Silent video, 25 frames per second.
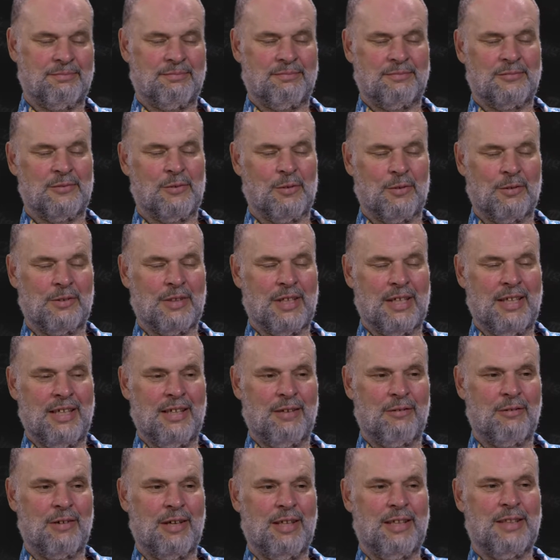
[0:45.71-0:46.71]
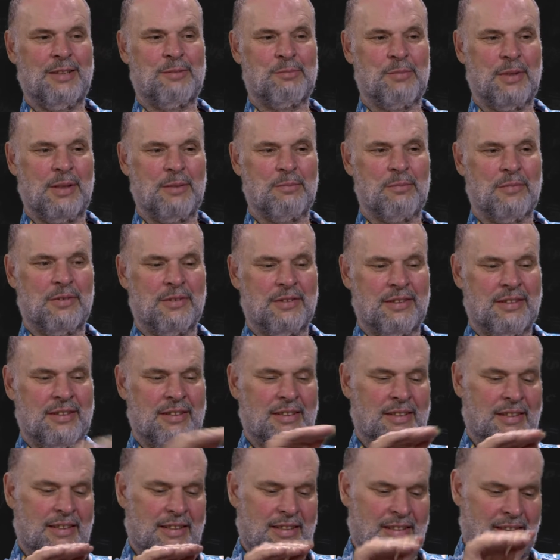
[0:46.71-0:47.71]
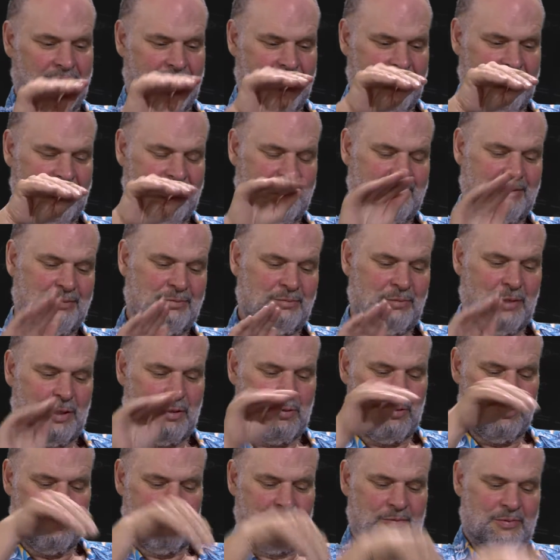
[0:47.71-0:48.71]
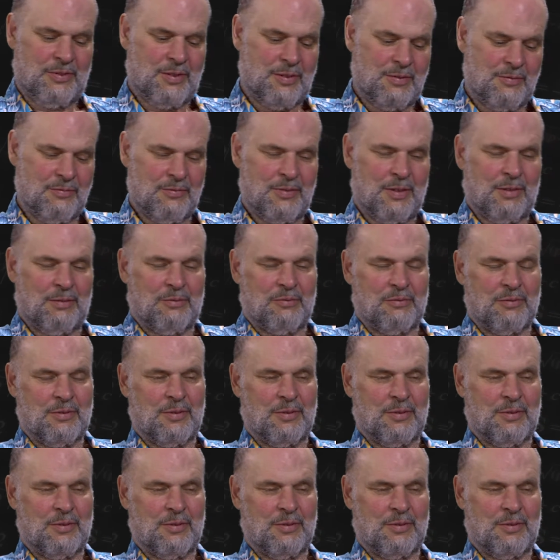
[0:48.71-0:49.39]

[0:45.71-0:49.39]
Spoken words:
non-A grades made my record sort of not